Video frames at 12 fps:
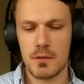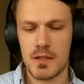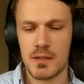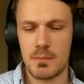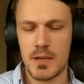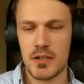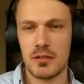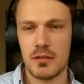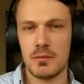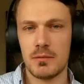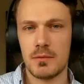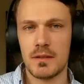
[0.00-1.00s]
what's
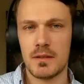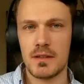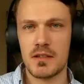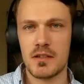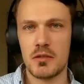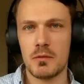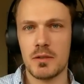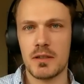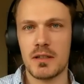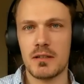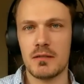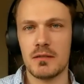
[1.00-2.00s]
special about this new
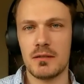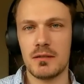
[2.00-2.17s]
one now?